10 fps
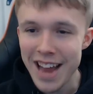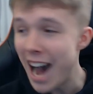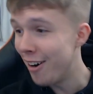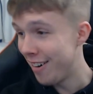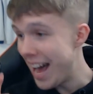
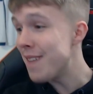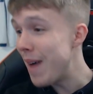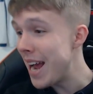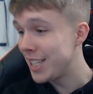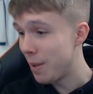No,
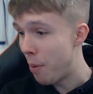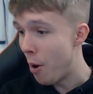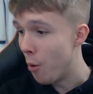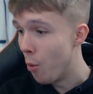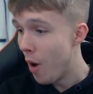that makes the
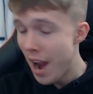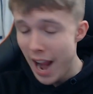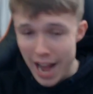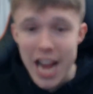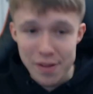pool
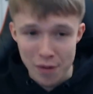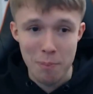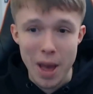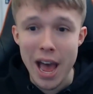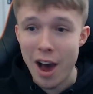
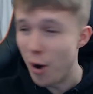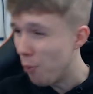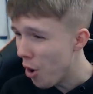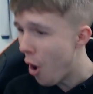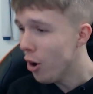even
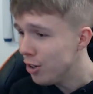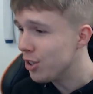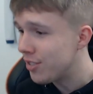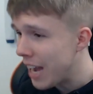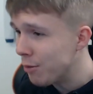better.
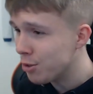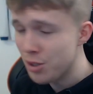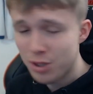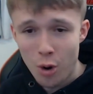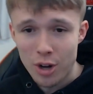
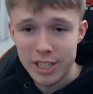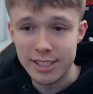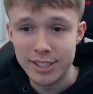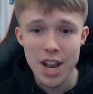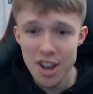100,000
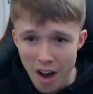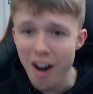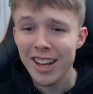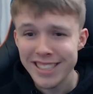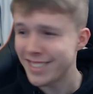coins.
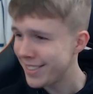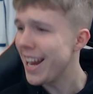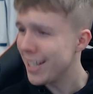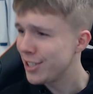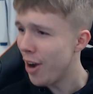
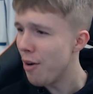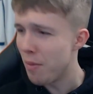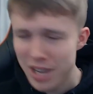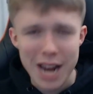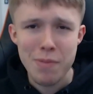Nice. Let's
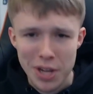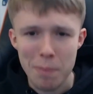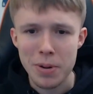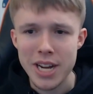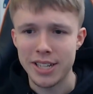go. I'm glad we
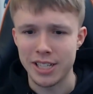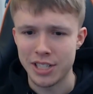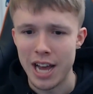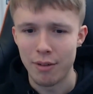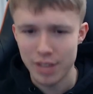completed
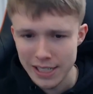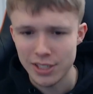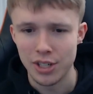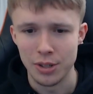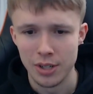this now. Thank you.